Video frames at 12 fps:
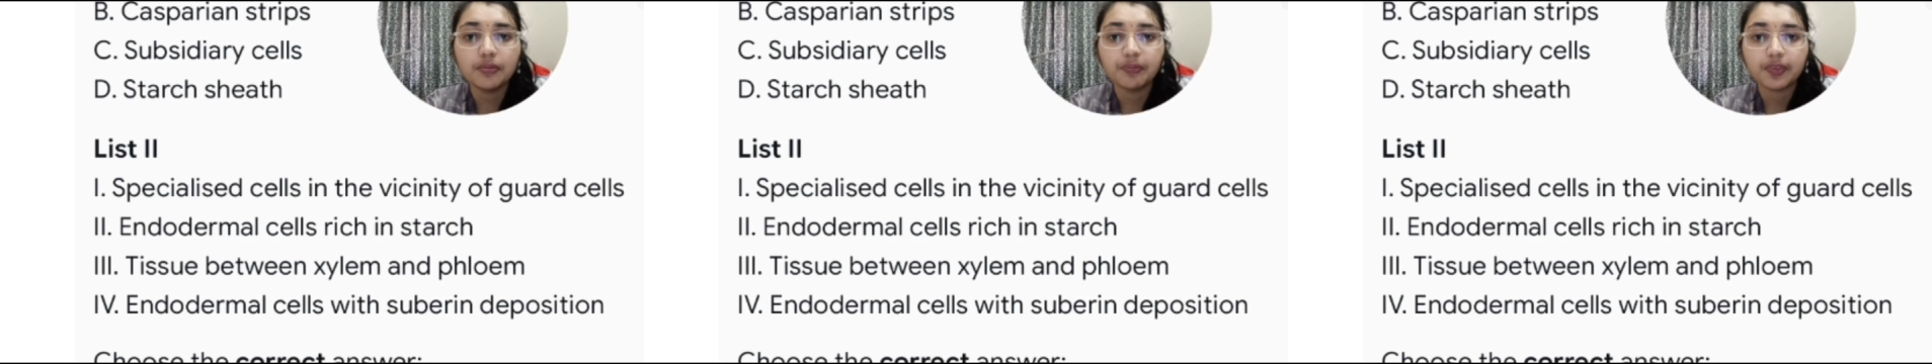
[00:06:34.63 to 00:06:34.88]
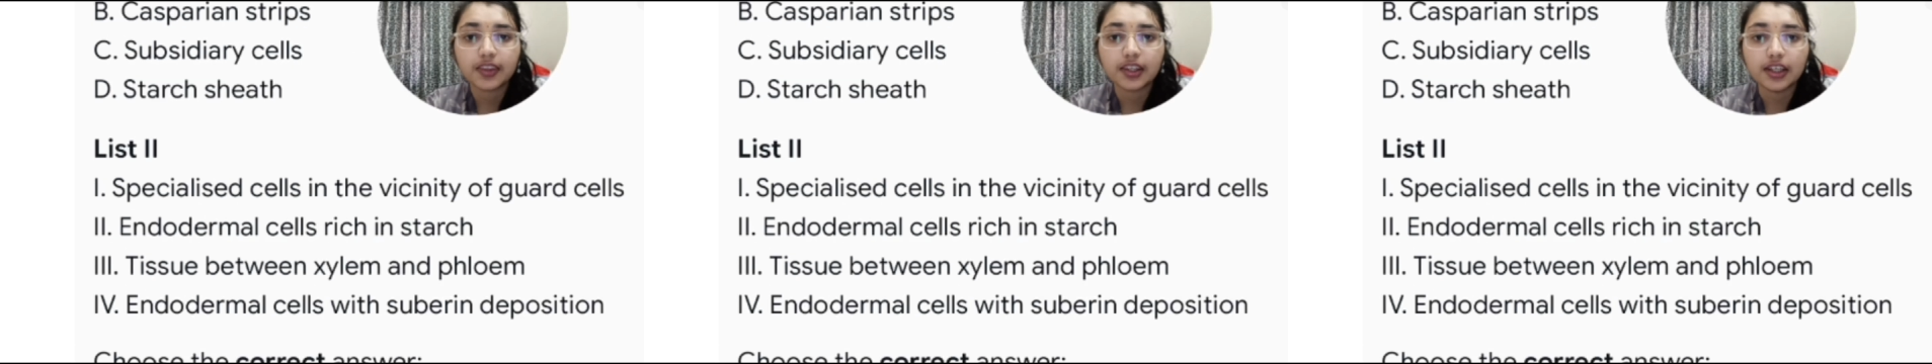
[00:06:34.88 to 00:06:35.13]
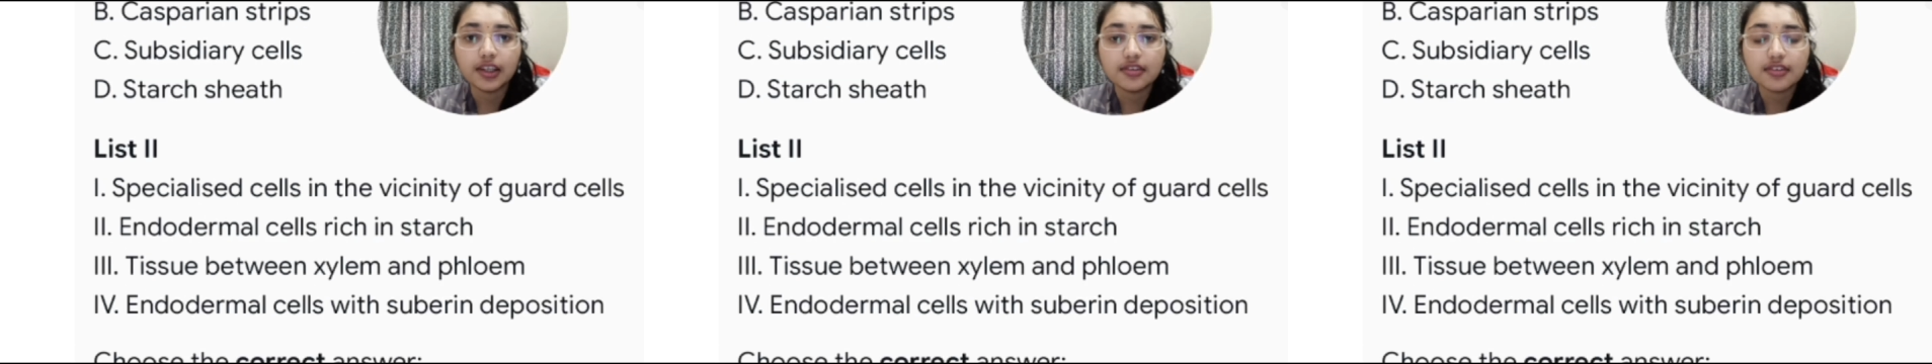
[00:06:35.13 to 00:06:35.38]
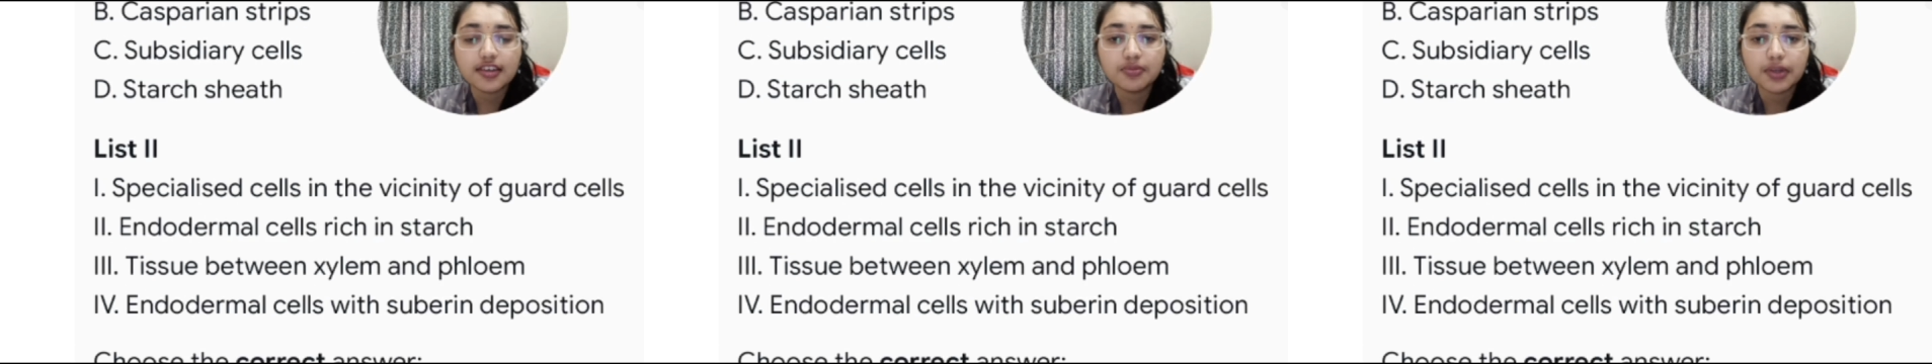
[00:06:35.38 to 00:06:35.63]
That is
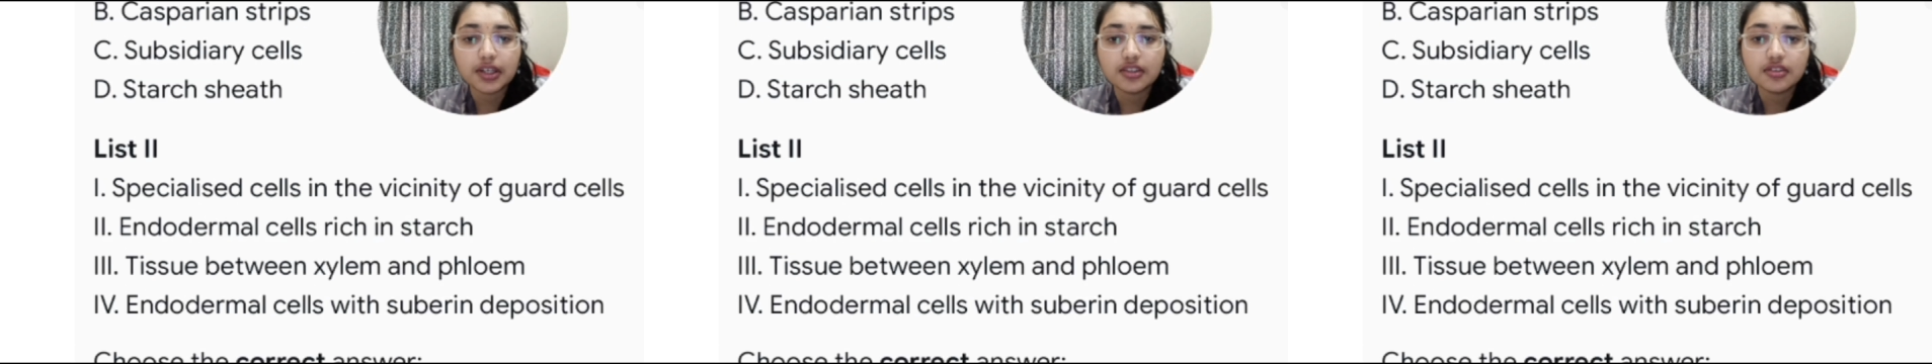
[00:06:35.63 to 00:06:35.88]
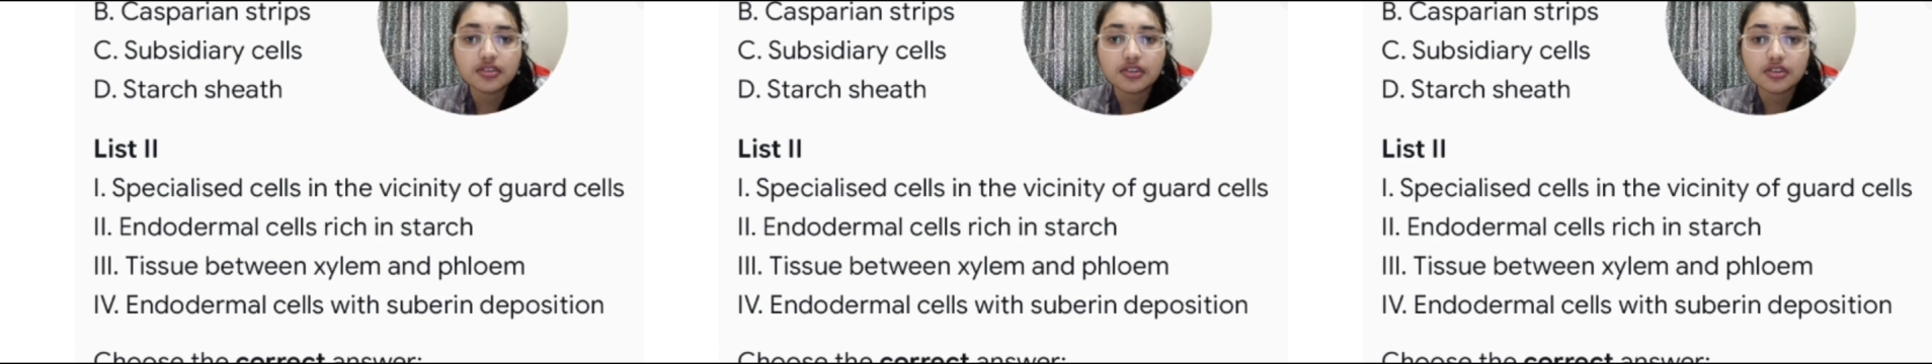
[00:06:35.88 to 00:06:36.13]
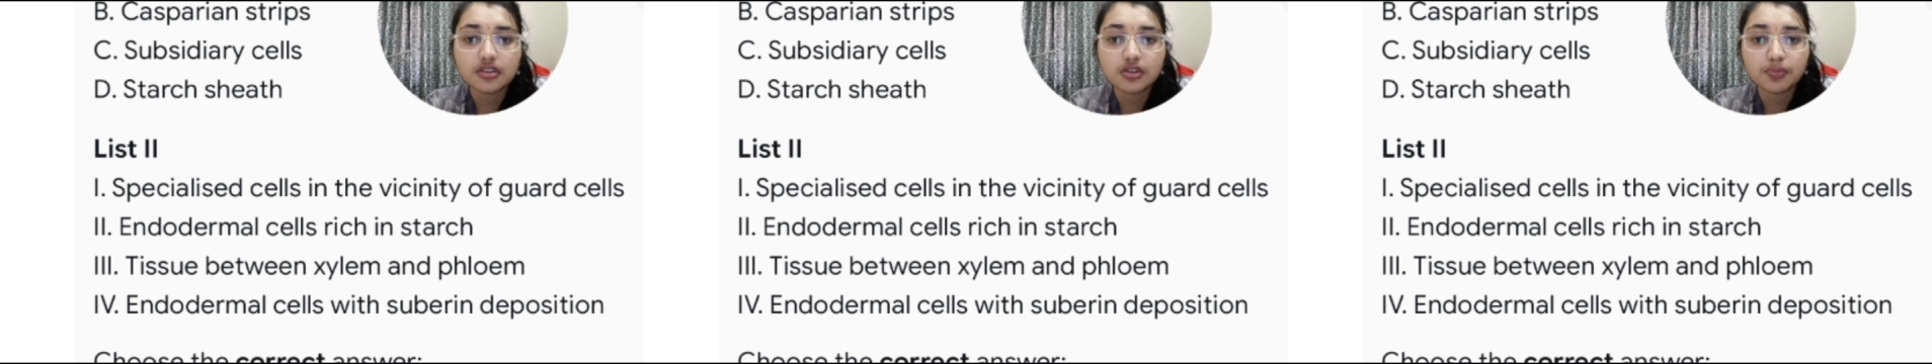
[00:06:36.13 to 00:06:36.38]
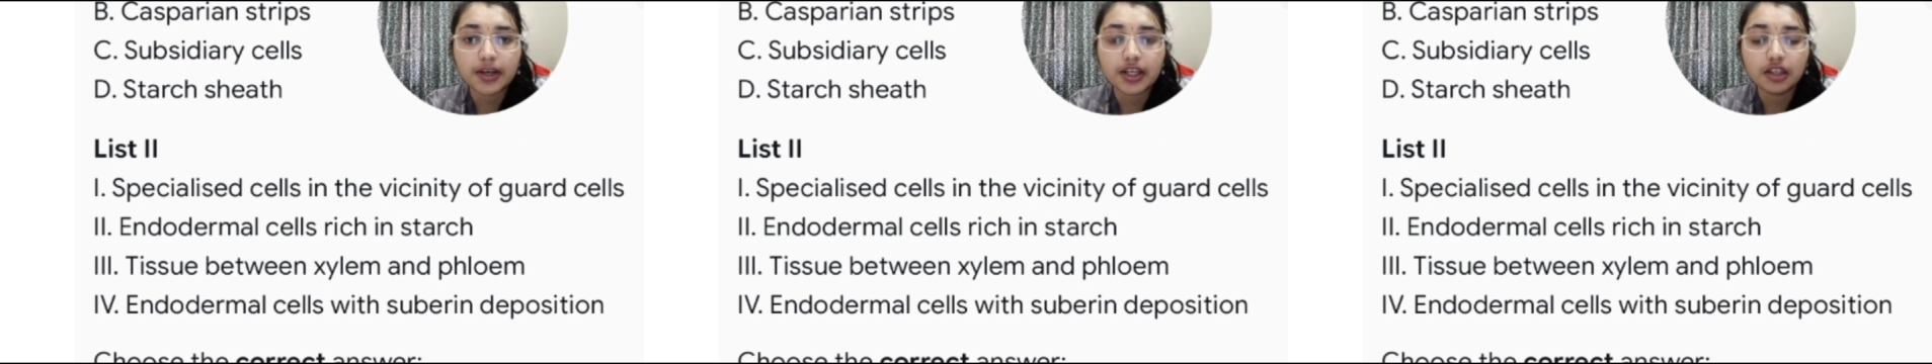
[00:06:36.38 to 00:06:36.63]
Casparian stress is
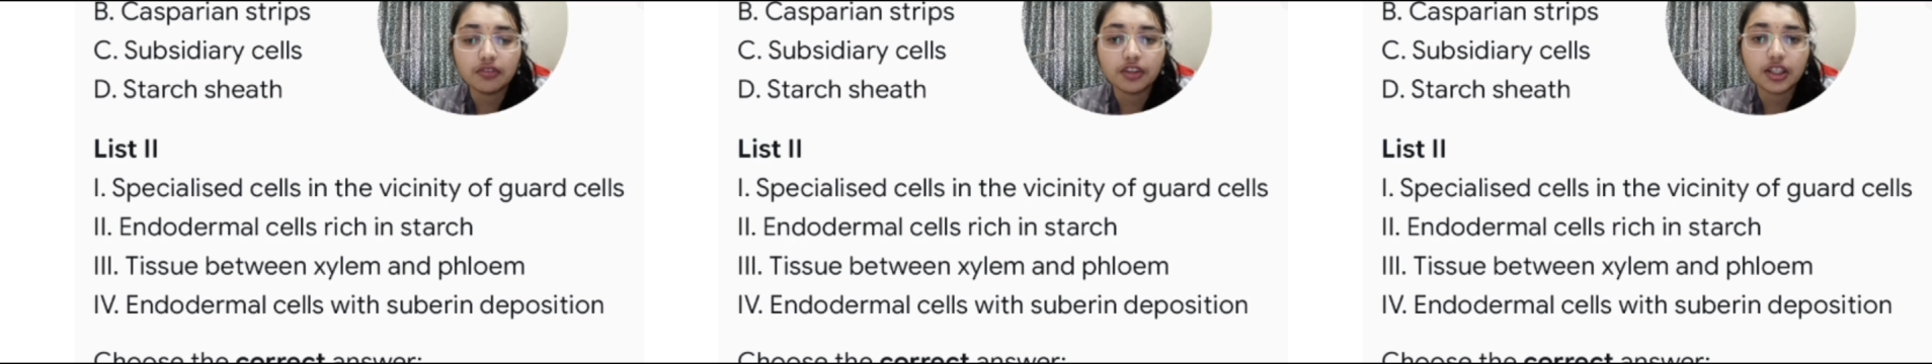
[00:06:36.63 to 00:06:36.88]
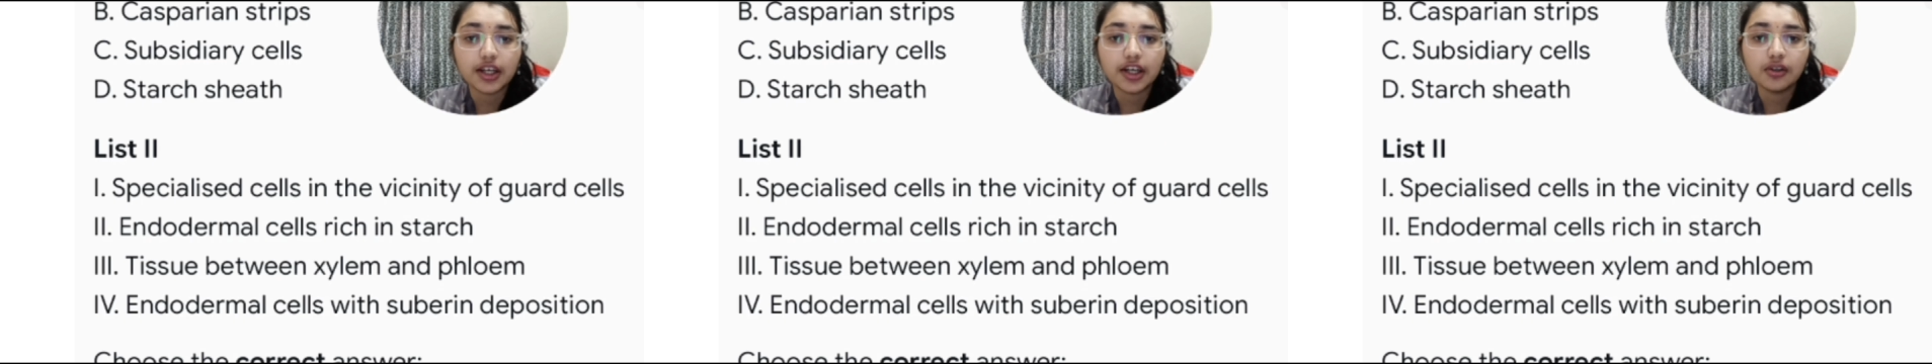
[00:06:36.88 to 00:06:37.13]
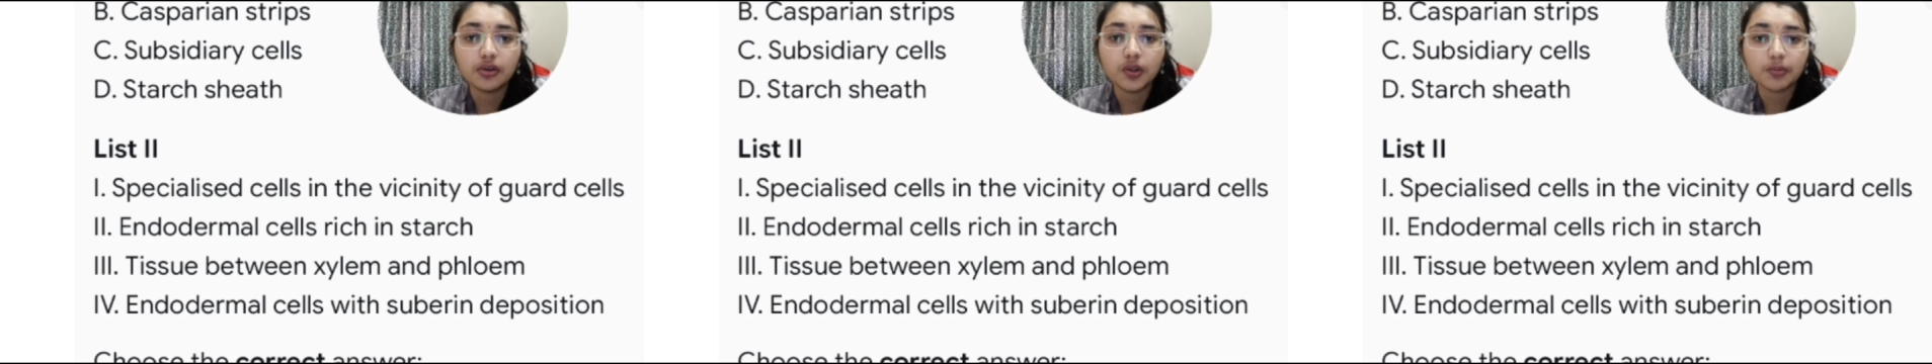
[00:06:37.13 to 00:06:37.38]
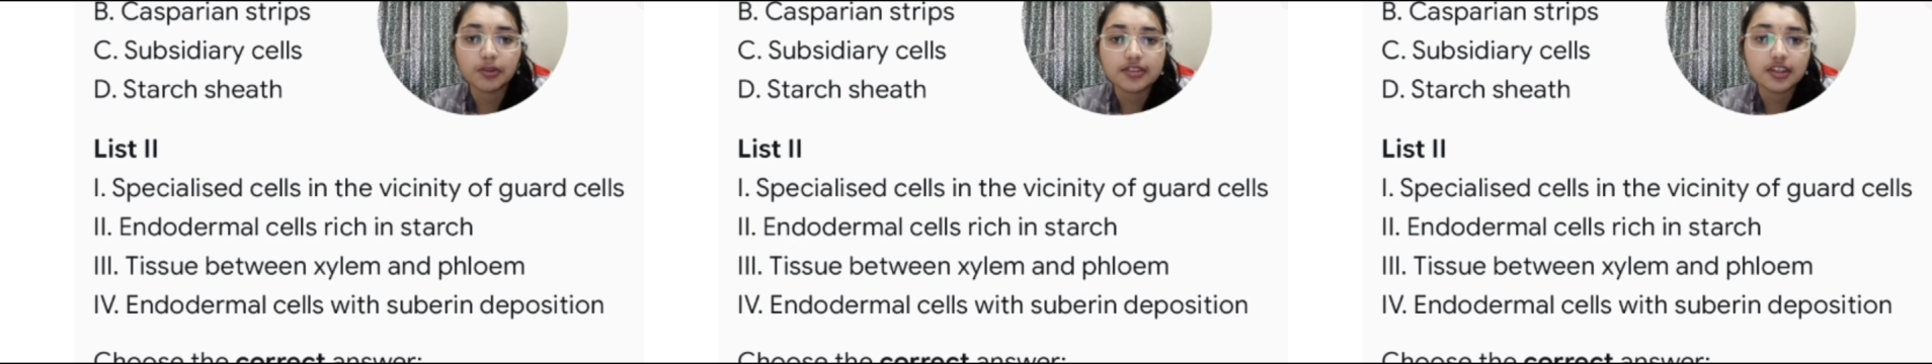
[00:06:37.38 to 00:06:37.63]
pairing with the endodermal cell